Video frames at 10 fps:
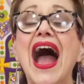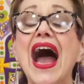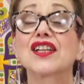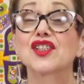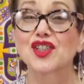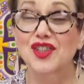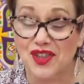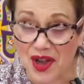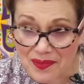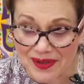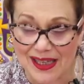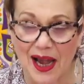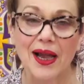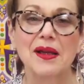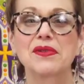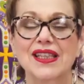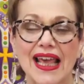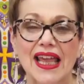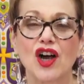And sometimes they